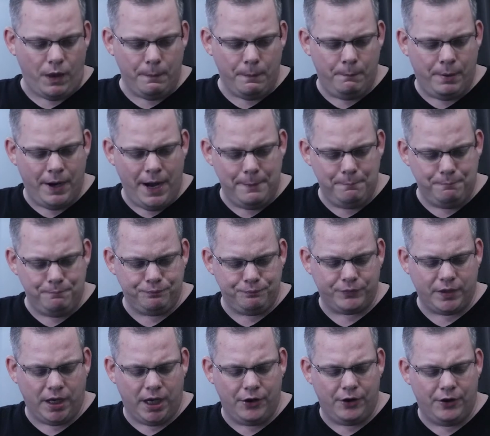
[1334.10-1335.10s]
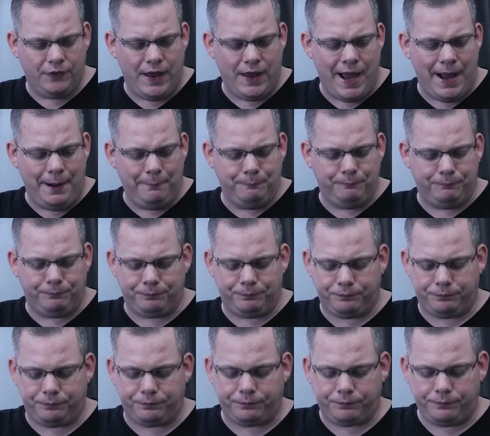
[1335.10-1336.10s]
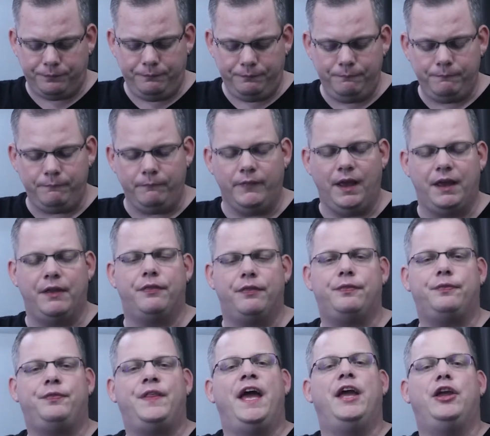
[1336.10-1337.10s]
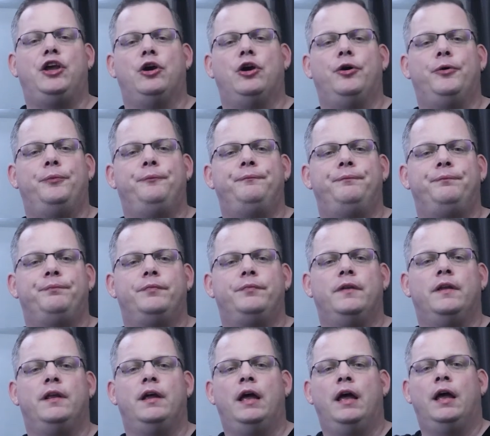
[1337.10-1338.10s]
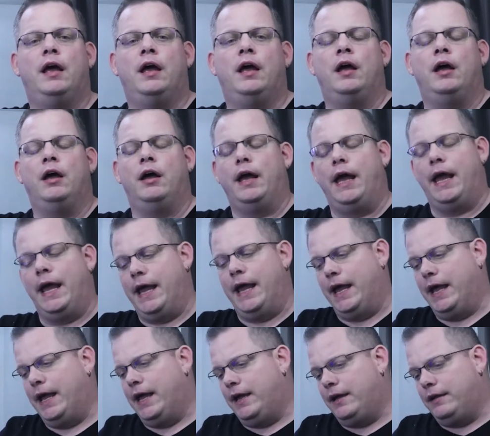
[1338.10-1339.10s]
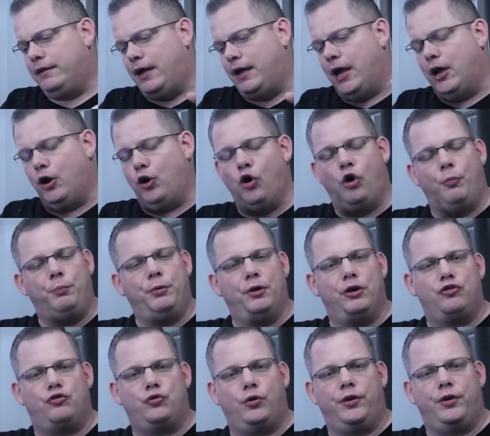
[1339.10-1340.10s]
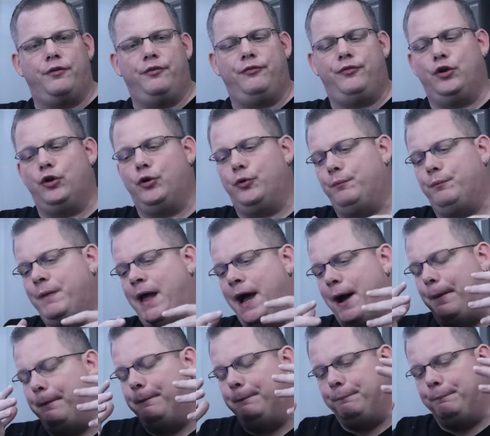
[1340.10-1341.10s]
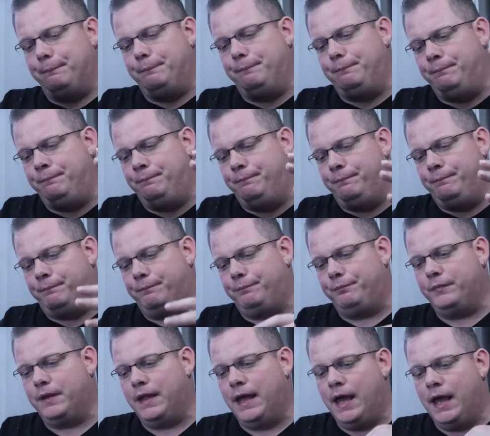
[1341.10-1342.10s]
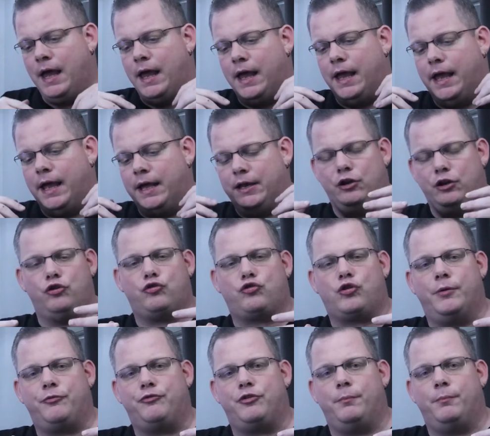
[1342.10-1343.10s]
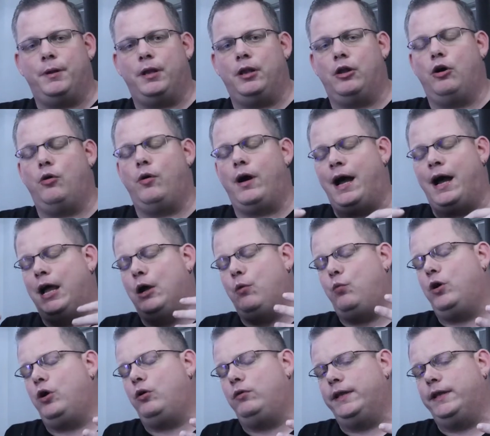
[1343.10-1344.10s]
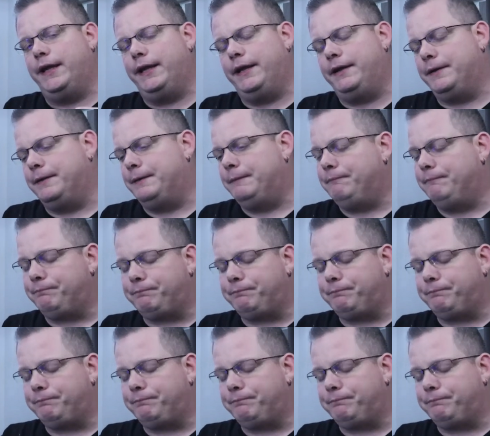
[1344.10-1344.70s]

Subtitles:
But other than that, thank you. And I hope you enjoyed the review. Now, in the description below, I will link